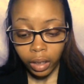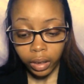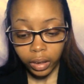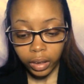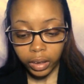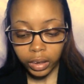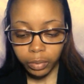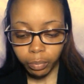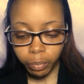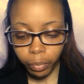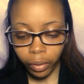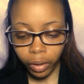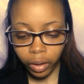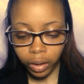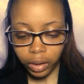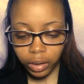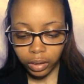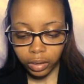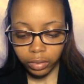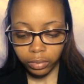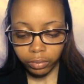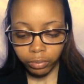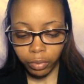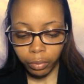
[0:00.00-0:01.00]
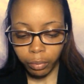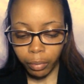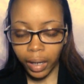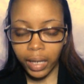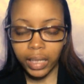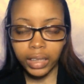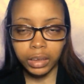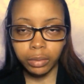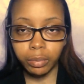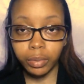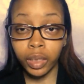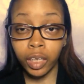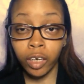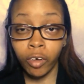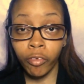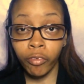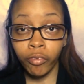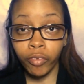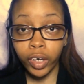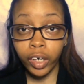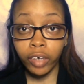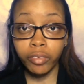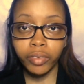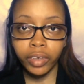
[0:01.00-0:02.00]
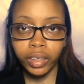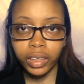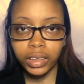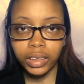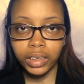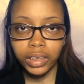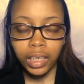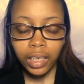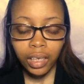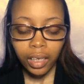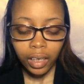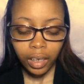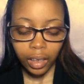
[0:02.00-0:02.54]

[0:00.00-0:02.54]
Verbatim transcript: this book reminds me of Fervent.